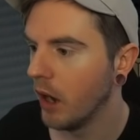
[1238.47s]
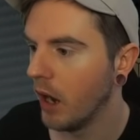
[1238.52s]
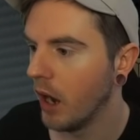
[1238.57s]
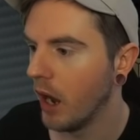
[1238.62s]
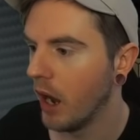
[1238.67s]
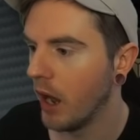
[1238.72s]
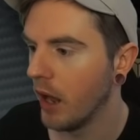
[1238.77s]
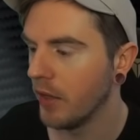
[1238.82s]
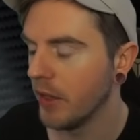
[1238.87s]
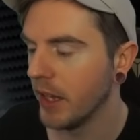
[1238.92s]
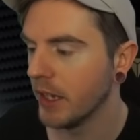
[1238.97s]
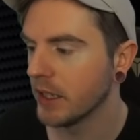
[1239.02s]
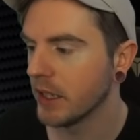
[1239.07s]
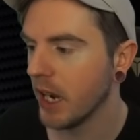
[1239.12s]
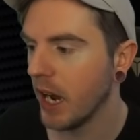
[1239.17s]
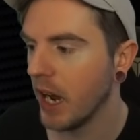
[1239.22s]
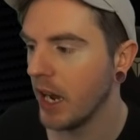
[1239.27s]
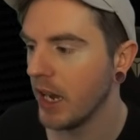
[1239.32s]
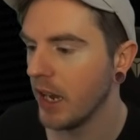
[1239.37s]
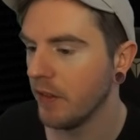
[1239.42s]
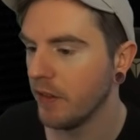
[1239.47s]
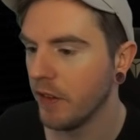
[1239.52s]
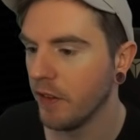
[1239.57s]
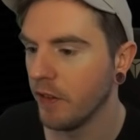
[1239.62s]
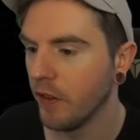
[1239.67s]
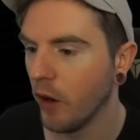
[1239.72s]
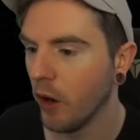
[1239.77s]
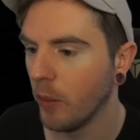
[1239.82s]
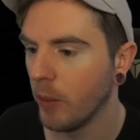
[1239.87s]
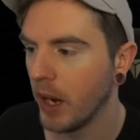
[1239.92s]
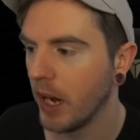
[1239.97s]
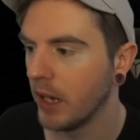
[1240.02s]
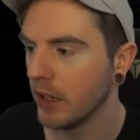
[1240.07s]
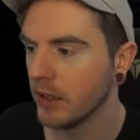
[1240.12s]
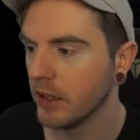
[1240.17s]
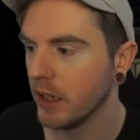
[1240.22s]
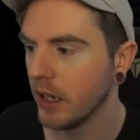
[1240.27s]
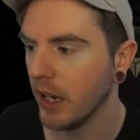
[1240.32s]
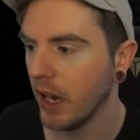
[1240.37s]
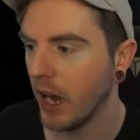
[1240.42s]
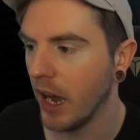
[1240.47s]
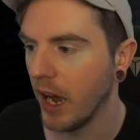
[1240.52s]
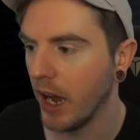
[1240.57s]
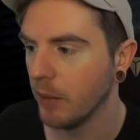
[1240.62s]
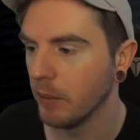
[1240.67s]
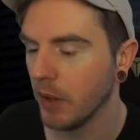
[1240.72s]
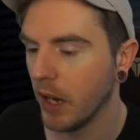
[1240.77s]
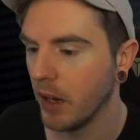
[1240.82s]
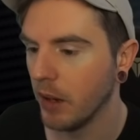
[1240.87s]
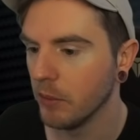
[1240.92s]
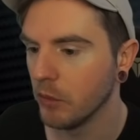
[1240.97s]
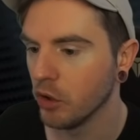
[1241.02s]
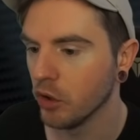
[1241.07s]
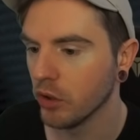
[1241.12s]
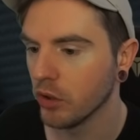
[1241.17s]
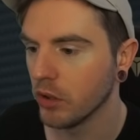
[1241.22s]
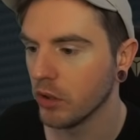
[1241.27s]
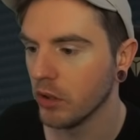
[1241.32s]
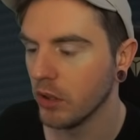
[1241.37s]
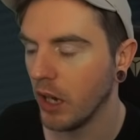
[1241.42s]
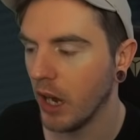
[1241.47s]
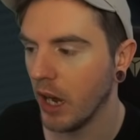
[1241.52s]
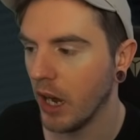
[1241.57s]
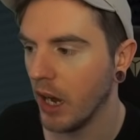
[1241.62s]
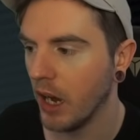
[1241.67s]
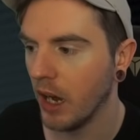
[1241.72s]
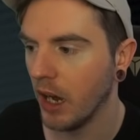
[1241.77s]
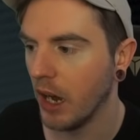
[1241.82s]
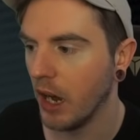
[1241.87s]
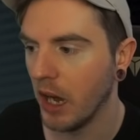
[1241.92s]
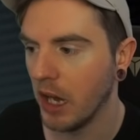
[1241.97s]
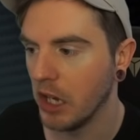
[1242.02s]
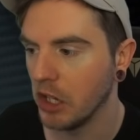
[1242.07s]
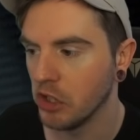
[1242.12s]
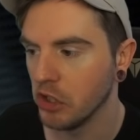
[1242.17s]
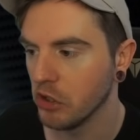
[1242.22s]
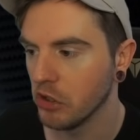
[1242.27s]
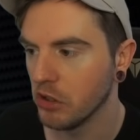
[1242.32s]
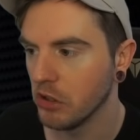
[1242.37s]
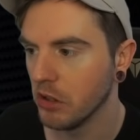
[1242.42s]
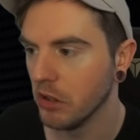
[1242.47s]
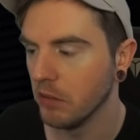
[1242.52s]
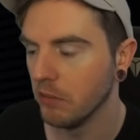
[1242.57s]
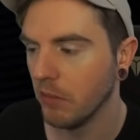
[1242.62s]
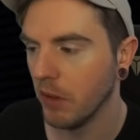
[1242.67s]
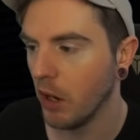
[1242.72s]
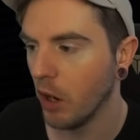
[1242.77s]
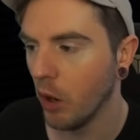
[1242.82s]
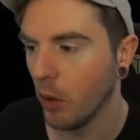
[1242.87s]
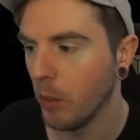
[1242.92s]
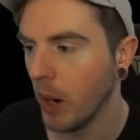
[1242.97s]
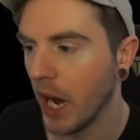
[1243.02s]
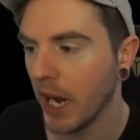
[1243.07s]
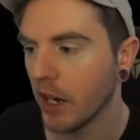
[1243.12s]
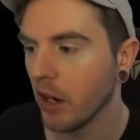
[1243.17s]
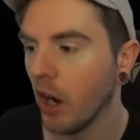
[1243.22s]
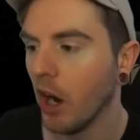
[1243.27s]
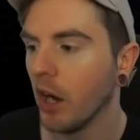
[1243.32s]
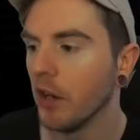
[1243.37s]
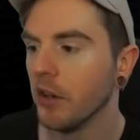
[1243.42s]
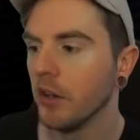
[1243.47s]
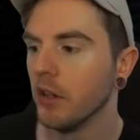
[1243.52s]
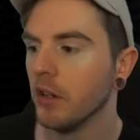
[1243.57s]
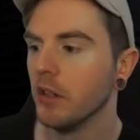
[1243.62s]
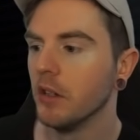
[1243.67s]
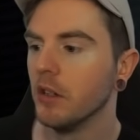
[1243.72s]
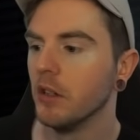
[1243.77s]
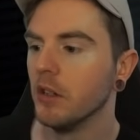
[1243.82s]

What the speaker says: This guy, if he four bets, I just... Oh my god.